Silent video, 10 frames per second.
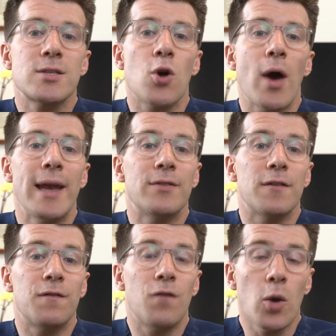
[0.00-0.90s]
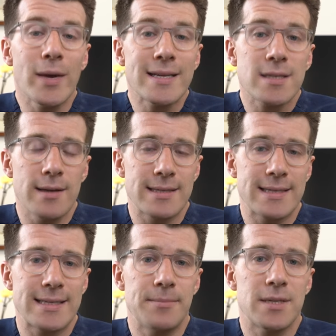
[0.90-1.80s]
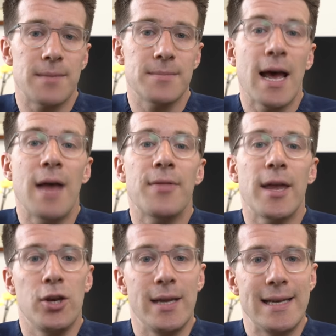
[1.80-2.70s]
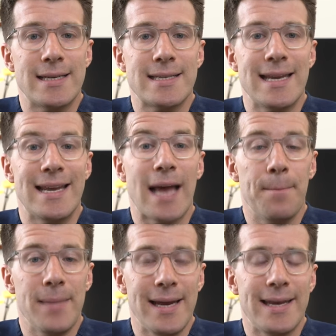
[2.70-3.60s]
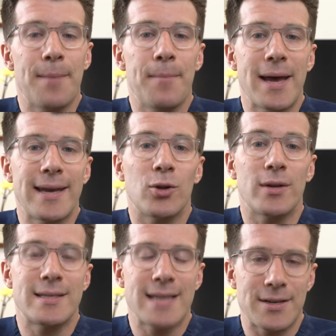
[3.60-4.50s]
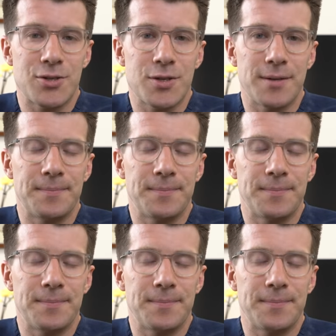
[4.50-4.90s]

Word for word: got any of the following signs and symptoms, then you need to seek immediate medical attention.